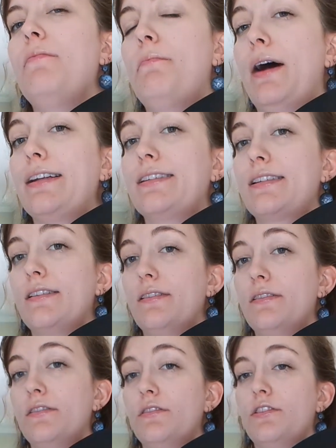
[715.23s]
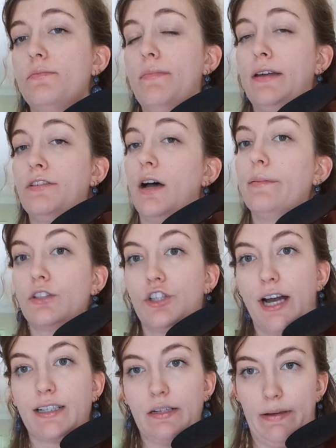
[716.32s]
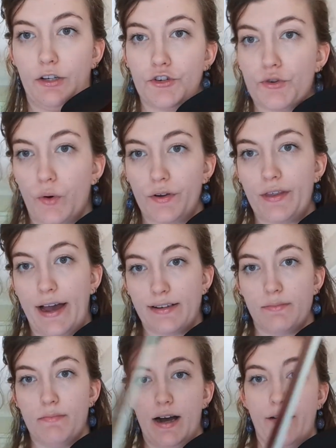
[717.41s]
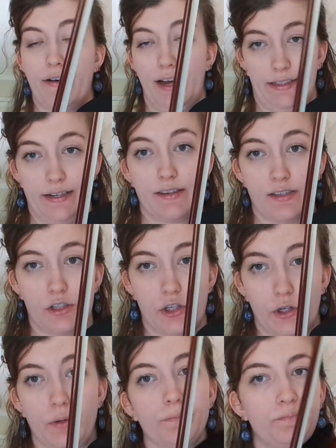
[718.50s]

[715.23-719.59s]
but to double check to make sure that my violin is in tune,